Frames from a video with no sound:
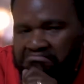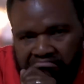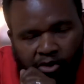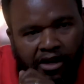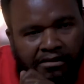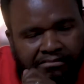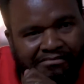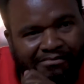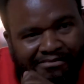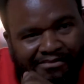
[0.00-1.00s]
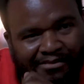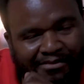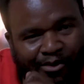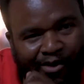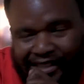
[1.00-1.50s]
Okay,
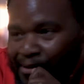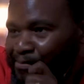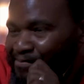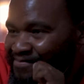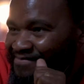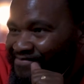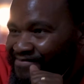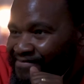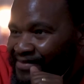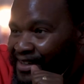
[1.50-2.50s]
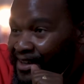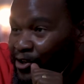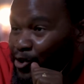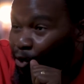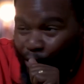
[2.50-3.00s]
what's up?
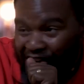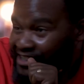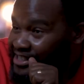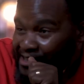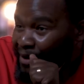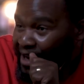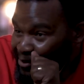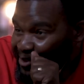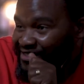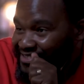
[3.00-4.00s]
You're always teaching the Bible.